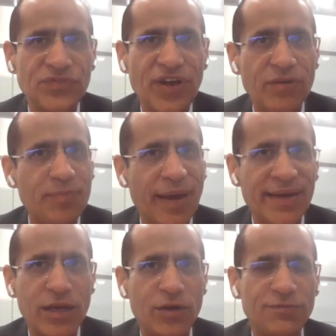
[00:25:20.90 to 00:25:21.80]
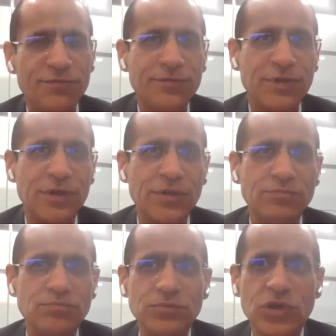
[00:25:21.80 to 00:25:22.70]
we have a panel
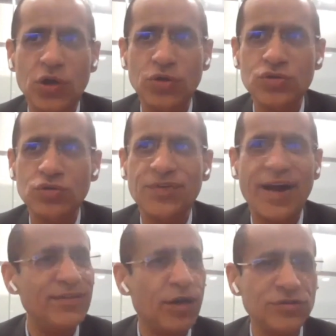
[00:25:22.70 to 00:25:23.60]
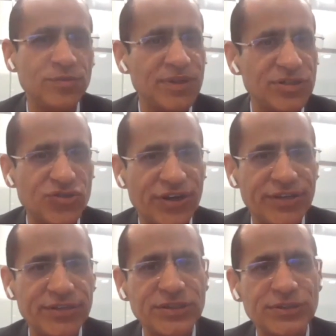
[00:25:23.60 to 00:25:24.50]
of close to 5,000 plus
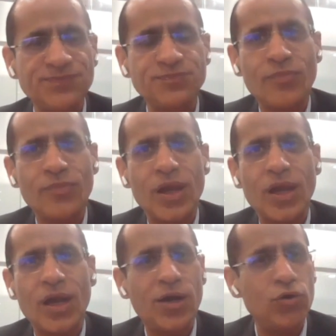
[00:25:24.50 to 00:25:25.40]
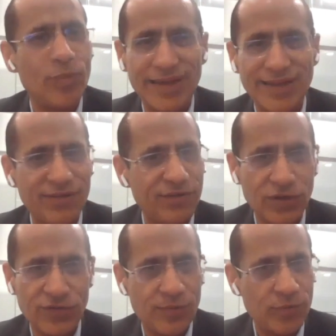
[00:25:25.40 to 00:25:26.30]
trainers who, by the way,
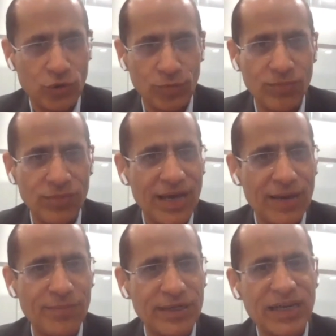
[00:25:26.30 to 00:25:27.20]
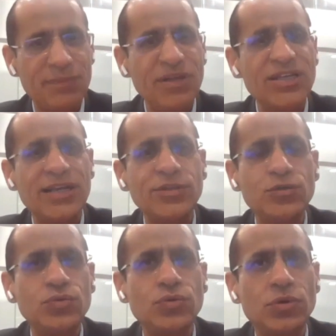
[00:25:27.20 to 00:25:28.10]
work from home. But let me tell
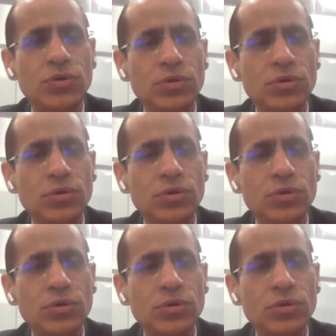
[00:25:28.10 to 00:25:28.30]
you,